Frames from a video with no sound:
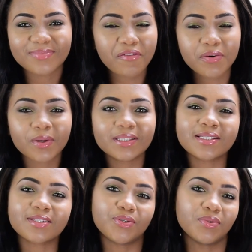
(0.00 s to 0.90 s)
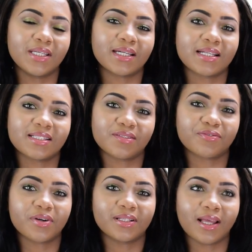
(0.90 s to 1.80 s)
everybody is unique and
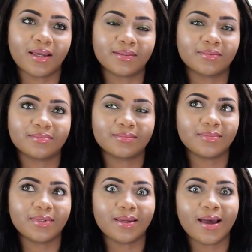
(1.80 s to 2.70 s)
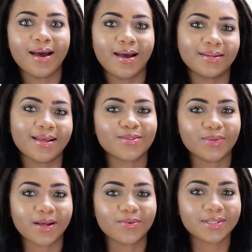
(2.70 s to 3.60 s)
different. Like, yeah, that's
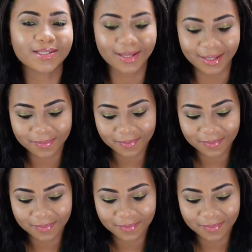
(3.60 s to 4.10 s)
what I would say.